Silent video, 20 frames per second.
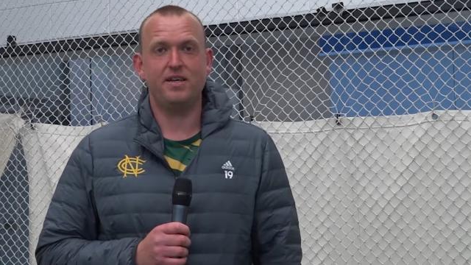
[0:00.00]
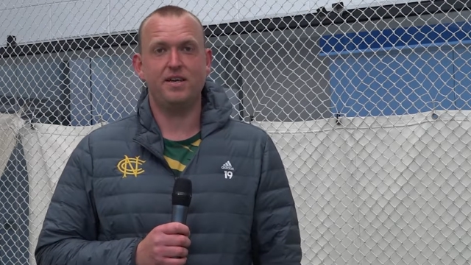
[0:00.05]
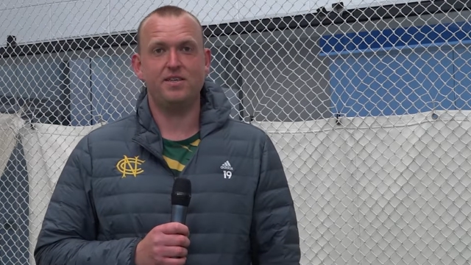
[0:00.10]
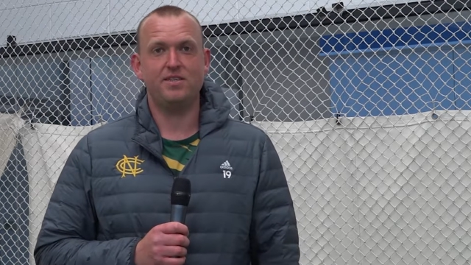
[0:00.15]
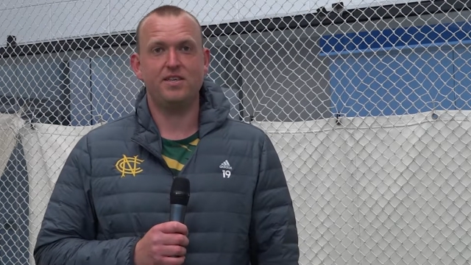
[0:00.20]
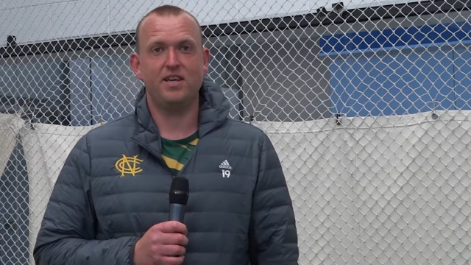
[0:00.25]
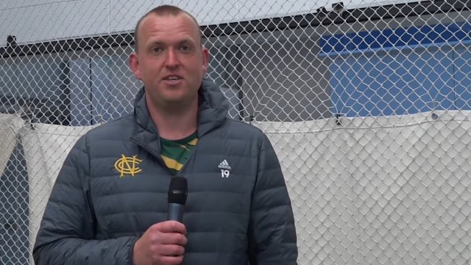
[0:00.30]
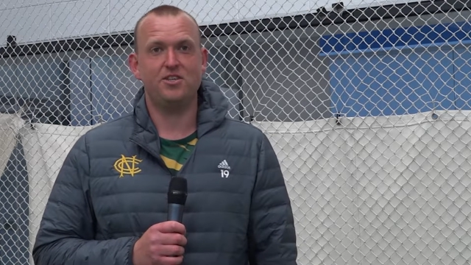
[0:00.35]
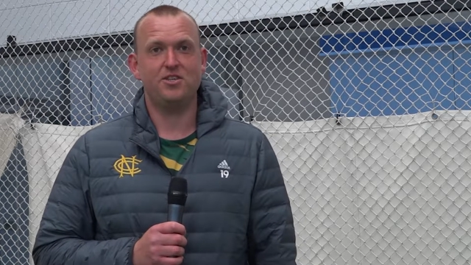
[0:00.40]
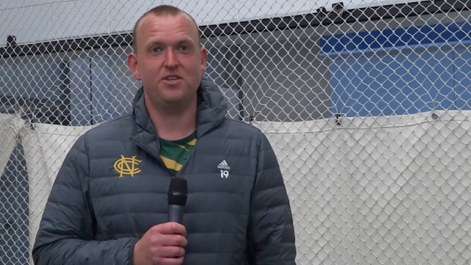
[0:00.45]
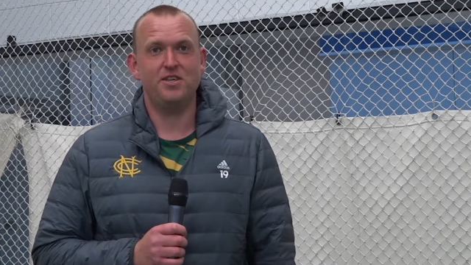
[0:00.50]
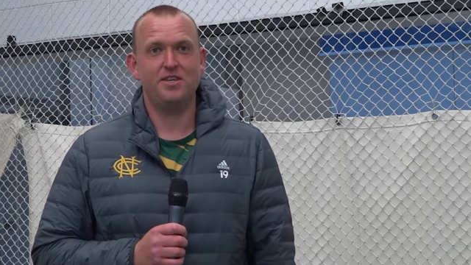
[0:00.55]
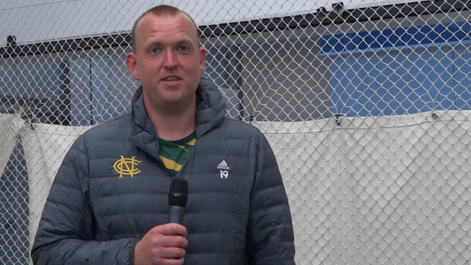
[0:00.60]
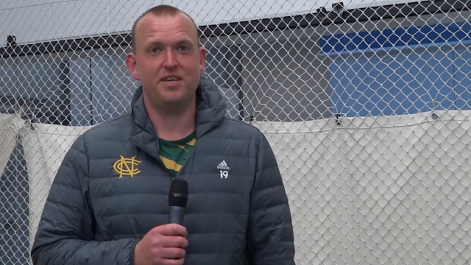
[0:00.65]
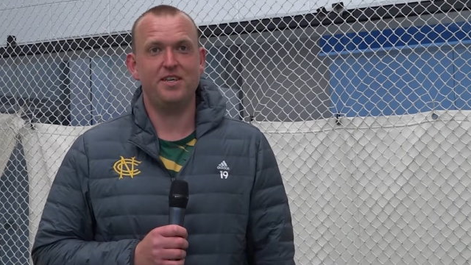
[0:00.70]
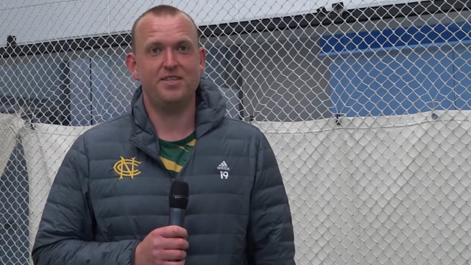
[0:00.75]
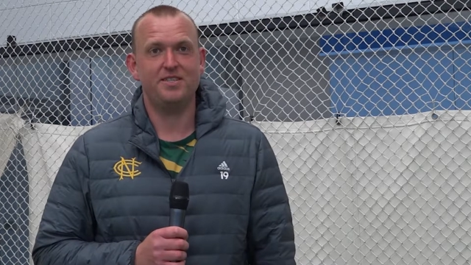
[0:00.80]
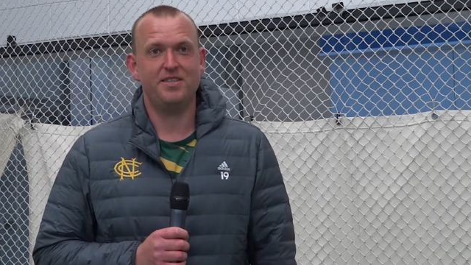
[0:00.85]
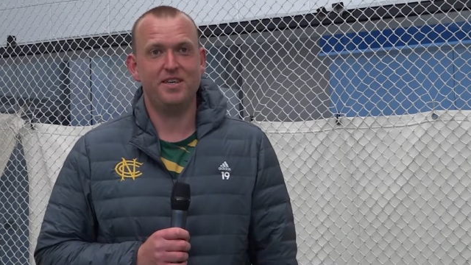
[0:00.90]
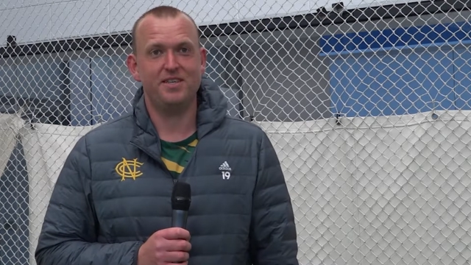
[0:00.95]
in a session, it,
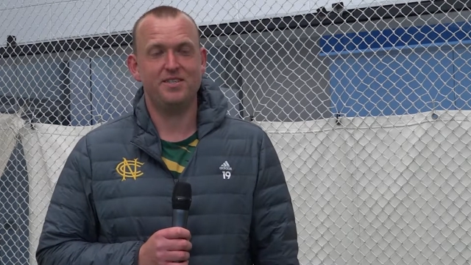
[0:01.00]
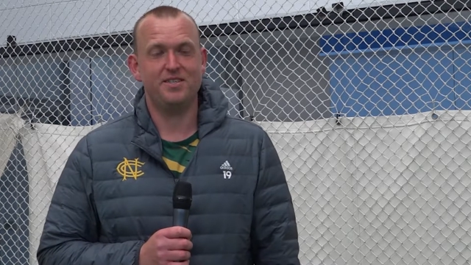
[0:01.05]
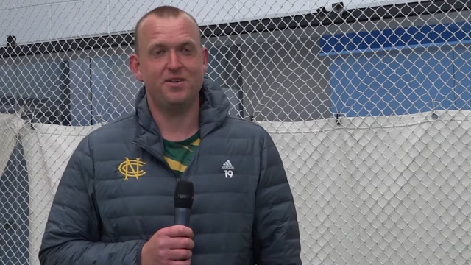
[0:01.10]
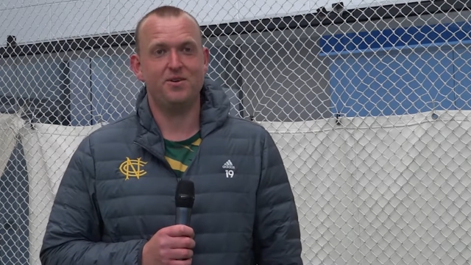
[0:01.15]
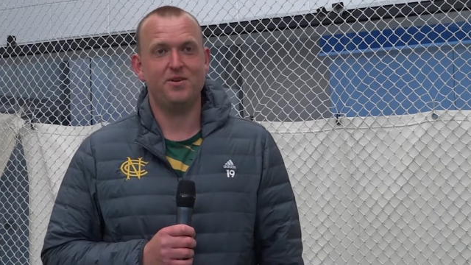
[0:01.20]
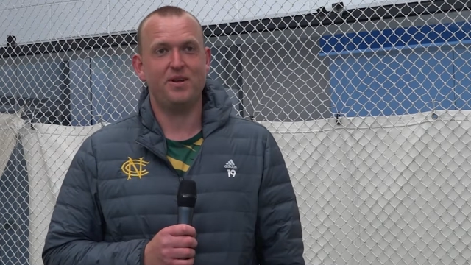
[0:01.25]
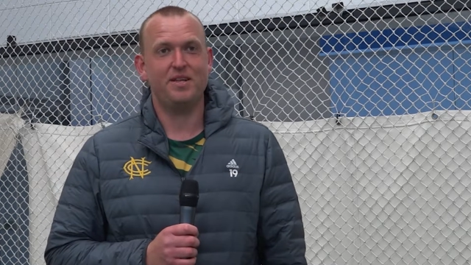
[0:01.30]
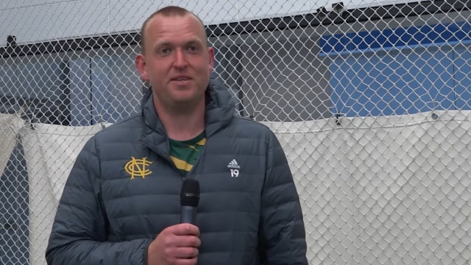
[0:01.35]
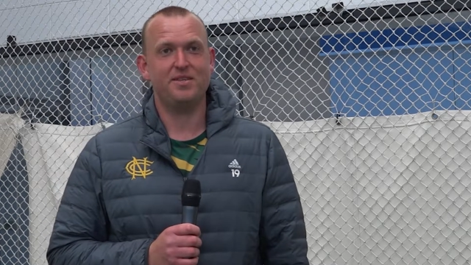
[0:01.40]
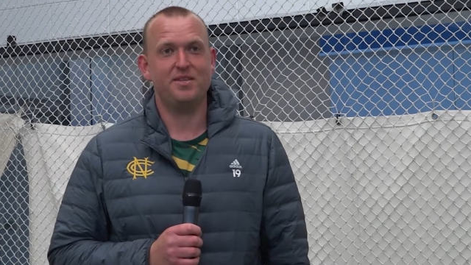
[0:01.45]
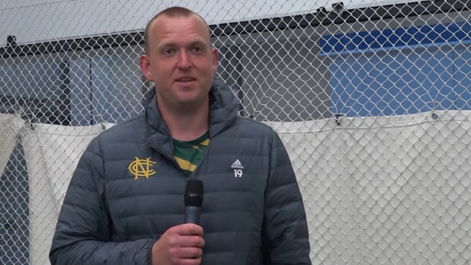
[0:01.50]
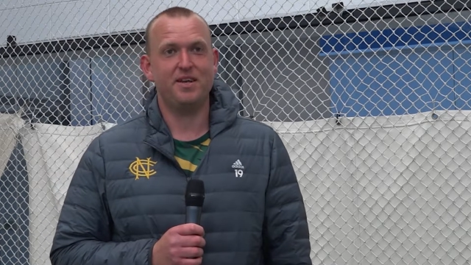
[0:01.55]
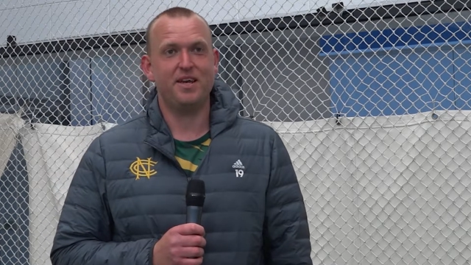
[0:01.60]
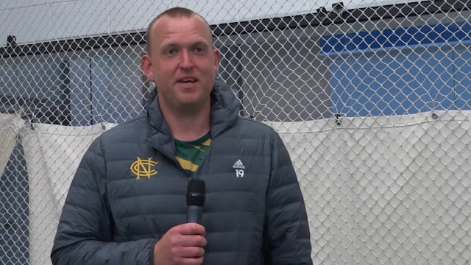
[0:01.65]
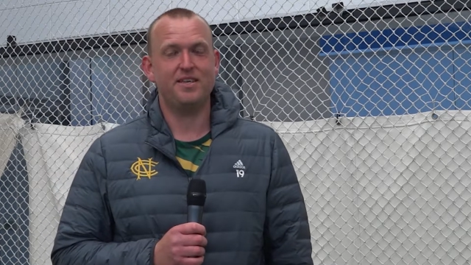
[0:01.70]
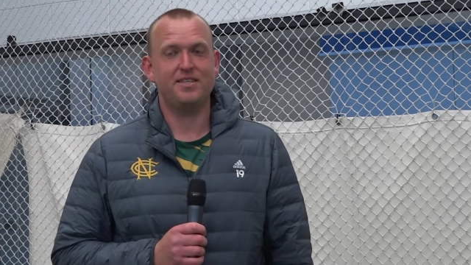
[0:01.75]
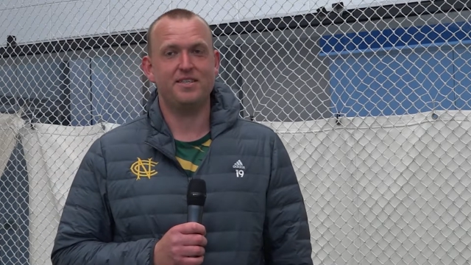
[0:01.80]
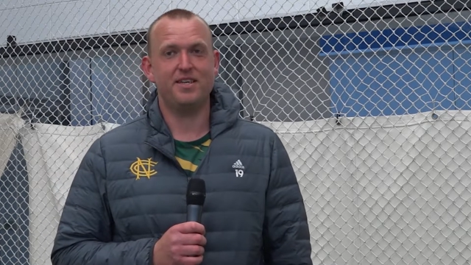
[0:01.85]
it's it's a good end to the day.